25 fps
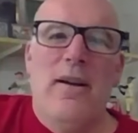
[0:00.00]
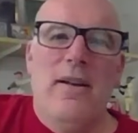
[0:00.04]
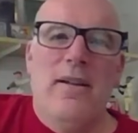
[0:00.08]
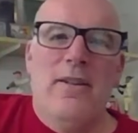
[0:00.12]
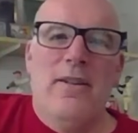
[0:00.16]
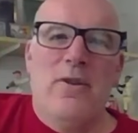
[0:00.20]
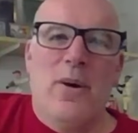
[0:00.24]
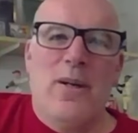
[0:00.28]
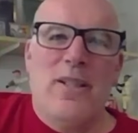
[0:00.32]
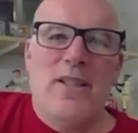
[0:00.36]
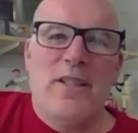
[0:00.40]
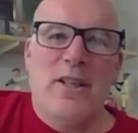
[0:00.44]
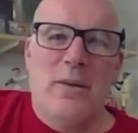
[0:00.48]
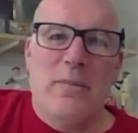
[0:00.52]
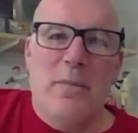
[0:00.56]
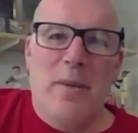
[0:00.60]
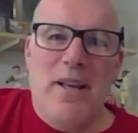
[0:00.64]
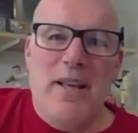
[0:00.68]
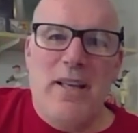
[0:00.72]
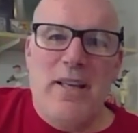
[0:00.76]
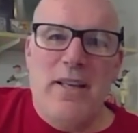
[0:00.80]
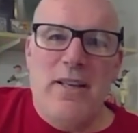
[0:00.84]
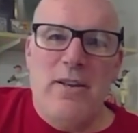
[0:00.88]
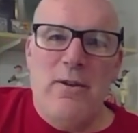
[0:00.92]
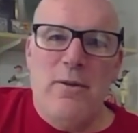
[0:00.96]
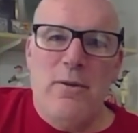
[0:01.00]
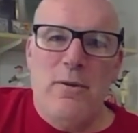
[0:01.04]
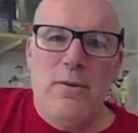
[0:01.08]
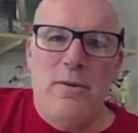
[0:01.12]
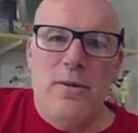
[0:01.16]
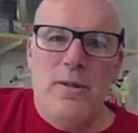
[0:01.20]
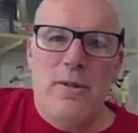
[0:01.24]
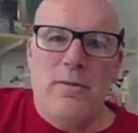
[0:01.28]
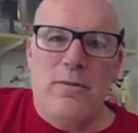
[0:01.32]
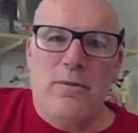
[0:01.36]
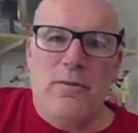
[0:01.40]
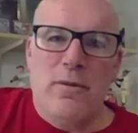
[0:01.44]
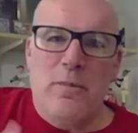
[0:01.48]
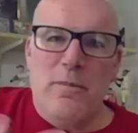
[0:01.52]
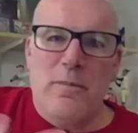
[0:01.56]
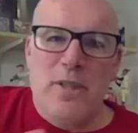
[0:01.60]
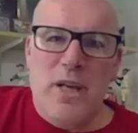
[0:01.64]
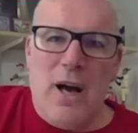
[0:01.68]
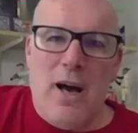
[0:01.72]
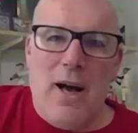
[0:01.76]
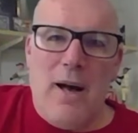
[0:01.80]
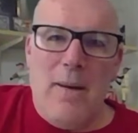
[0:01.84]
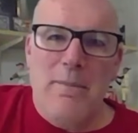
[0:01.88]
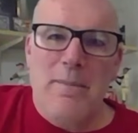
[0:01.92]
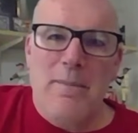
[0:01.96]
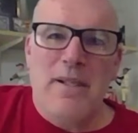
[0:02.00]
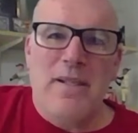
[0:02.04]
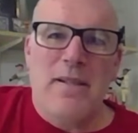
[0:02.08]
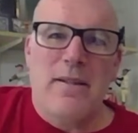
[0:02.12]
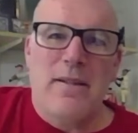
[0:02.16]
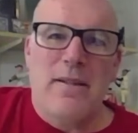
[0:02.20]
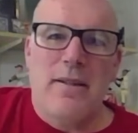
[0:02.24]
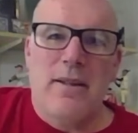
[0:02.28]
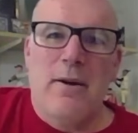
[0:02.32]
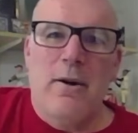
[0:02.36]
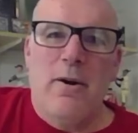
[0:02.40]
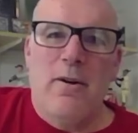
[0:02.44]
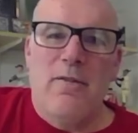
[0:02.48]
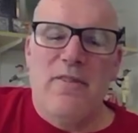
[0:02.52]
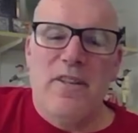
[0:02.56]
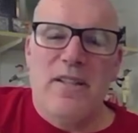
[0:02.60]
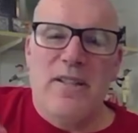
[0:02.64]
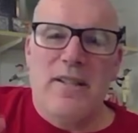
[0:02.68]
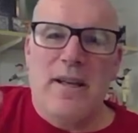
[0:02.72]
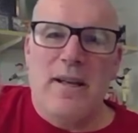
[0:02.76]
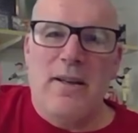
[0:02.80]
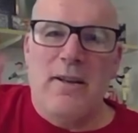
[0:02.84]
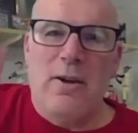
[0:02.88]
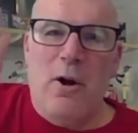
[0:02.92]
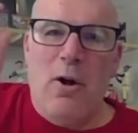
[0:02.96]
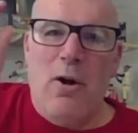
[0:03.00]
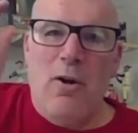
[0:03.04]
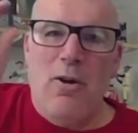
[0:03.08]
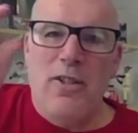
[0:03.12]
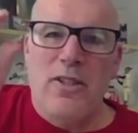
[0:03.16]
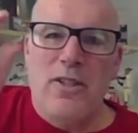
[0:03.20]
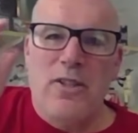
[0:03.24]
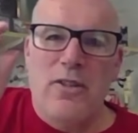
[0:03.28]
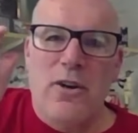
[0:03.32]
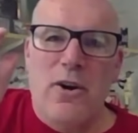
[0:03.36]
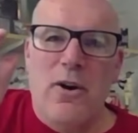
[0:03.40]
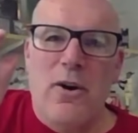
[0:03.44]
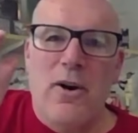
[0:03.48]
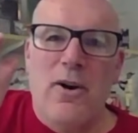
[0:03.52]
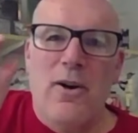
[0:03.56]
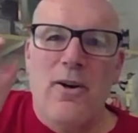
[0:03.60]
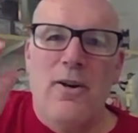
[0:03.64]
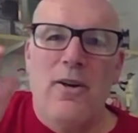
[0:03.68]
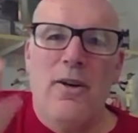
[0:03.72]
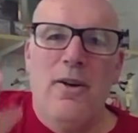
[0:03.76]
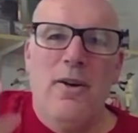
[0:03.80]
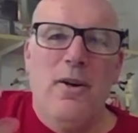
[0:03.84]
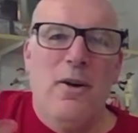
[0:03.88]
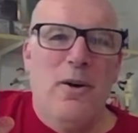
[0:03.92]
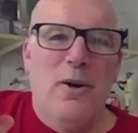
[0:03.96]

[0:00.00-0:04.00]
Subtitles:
So I took my cues from Tops, if it said All-Star,